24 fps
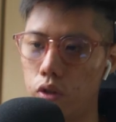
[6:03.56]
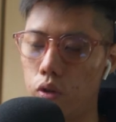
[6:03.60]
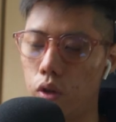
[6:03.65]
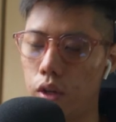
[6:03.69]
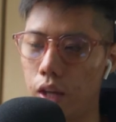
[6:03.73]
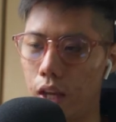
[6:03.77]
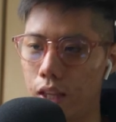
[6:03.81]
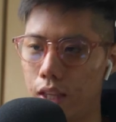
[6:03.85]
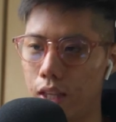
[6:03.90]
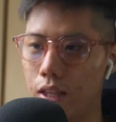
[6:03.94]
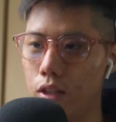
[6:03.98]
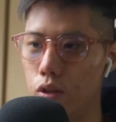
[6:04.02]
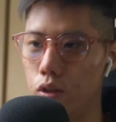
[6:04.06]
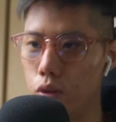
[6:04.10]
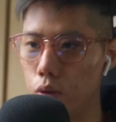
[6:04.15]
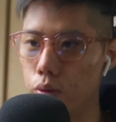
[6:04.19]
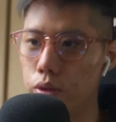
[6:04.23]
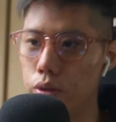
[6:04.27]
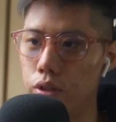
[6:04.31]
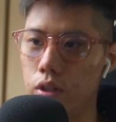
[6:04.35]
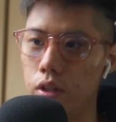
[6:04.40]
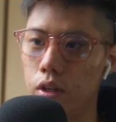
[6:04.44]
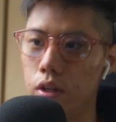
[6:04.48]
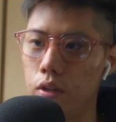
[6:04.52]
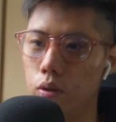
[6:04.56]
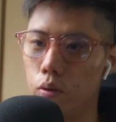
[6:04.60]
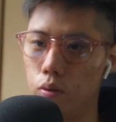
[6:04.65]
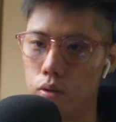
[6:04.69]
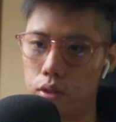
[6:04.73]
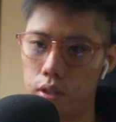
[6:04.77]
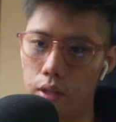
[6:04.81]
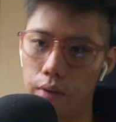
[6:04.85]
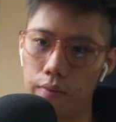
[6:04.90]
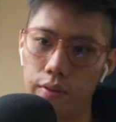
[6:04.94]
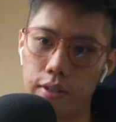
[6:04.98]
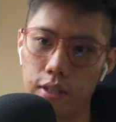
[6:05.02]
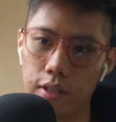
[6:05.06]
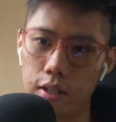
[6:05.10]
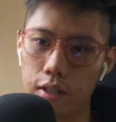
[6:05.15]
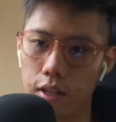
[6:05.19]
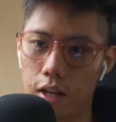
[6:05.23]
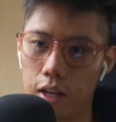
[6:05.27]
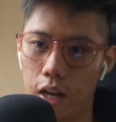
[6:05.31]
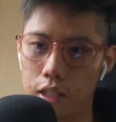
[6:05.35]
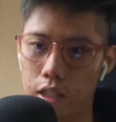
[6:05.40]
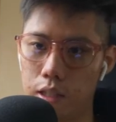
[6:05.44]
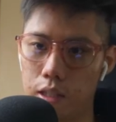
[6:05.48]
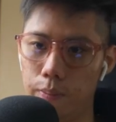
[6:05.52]
you're getting used to servicing the
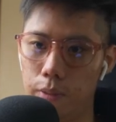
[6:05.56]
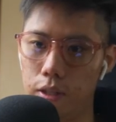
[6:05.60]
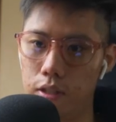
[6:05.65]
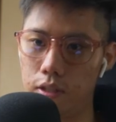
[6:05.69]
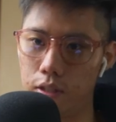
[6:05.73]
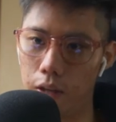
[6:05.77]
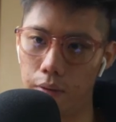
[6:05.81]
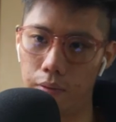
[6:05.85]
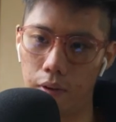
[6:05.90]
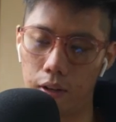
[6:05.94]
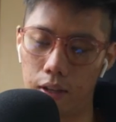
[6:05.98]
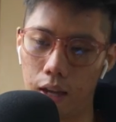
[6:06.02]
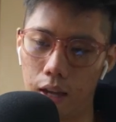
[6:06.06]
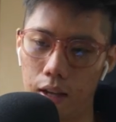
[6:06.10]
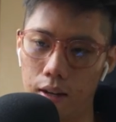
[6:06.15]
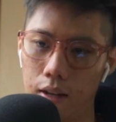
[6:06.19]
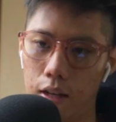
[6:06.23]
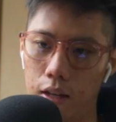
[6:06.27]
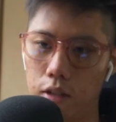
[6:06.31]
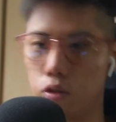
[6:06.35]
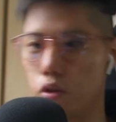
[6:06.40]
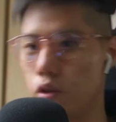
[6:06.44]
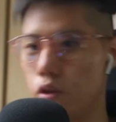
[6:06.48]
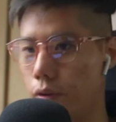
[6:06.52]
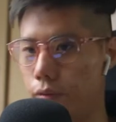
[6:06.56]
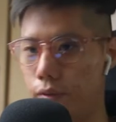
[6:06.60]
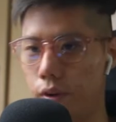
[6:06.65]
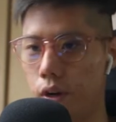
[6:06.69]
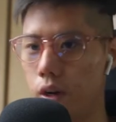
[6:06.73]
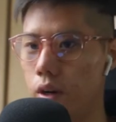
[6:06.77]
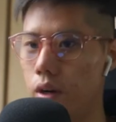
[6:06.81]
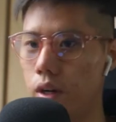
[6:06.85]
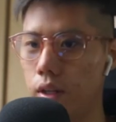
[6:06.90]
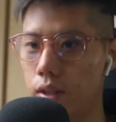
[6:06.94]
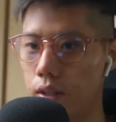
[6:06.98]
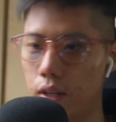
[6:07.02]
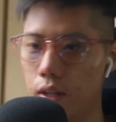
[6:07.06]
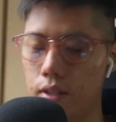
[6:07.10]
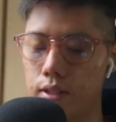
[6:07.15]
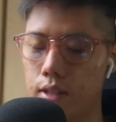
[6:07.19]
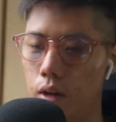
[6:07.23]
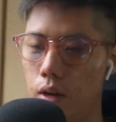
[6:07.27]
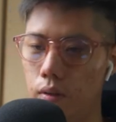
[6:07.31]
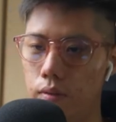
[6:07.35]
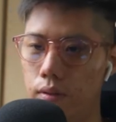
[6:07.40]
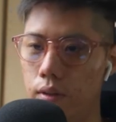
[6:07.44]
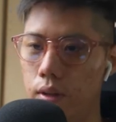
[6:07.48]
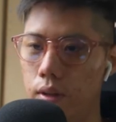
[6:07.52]
customer, stuff like that. And so you're figuring things
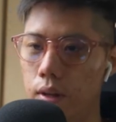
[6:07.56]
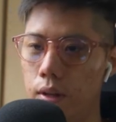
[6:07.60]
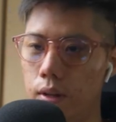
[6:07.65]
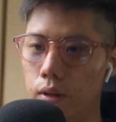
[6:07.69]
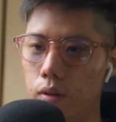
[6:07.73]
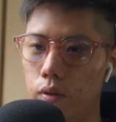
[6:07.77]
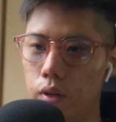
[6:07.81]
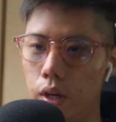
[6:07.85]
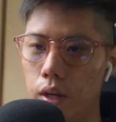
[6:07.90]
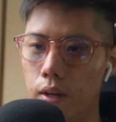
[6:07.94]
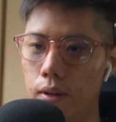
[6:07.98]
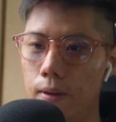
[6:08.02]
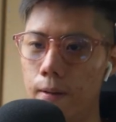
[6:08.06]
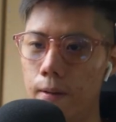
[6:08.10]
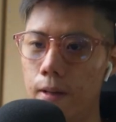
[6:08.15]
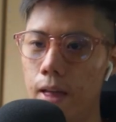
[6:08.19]
out, okay?